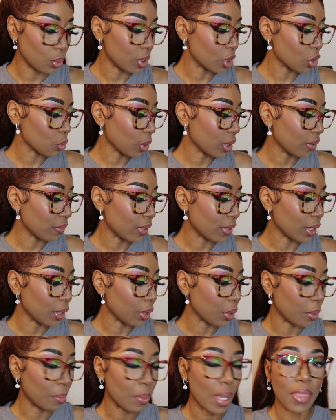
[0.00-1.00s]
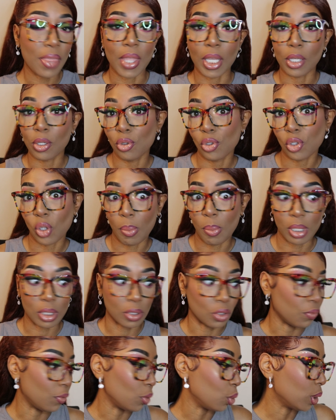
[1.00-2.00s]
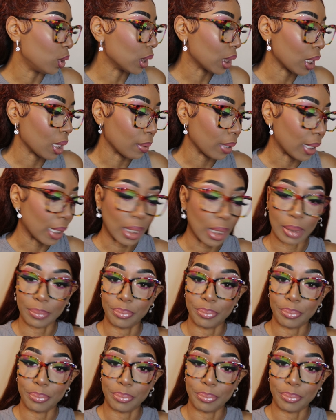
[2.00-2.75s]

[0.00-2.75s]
and sweet of them. Thank you so much, VOOGLAM. Like,